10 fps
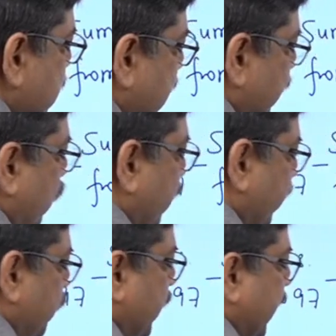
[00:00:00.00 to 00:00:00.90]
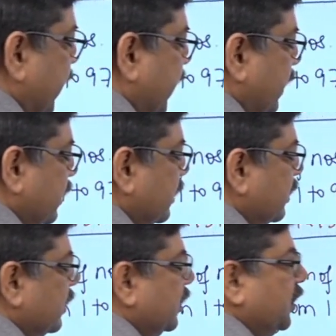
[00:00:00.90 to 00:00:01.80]
and whatever you get here,
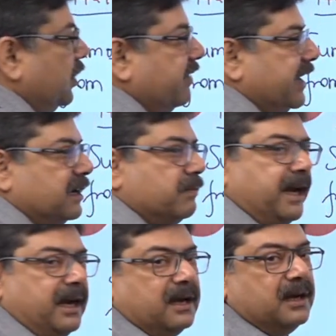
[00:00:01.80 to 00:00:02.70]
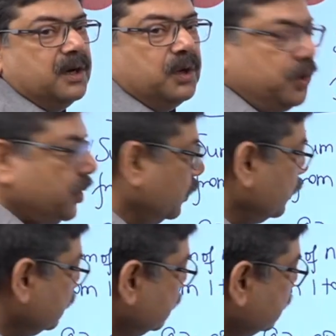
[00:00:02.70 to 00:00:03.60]
you divide it by 2.
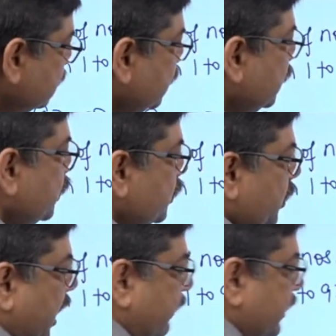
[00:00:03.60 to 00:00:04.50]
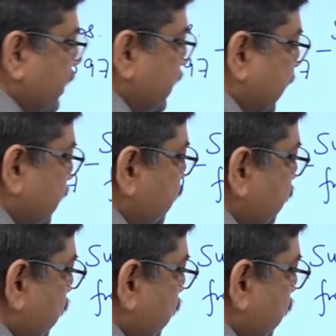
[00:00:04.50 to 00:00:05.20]
So you have a 6, you